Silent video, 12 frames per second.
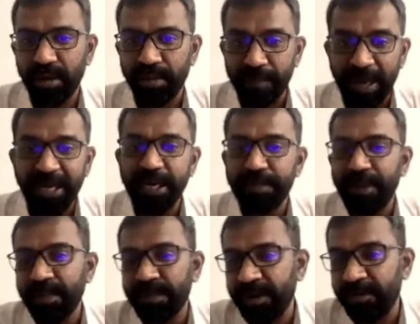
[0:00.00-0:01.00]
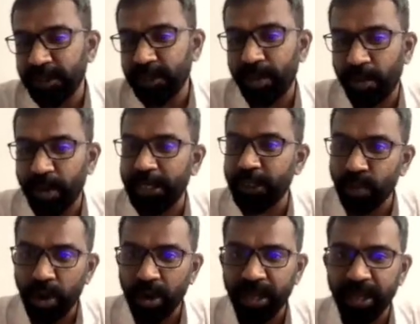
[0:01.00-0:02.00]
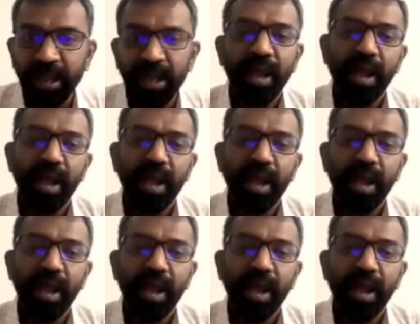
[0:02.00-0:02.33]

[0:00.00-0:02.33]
Met Department, which provides warning.